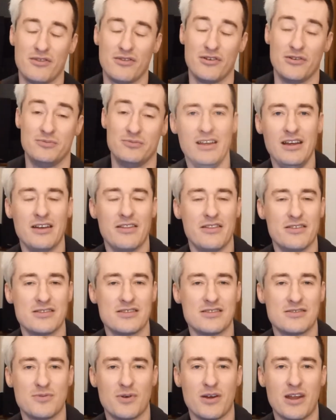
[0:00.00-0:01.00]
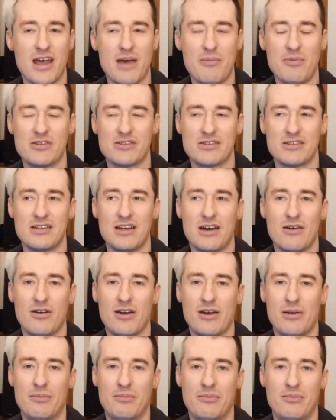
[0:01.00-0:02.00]
So yeah, this is what happens. And now
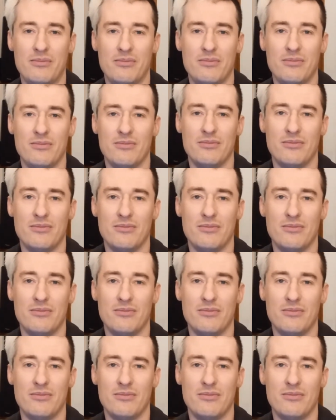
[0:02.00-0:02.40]
I'm,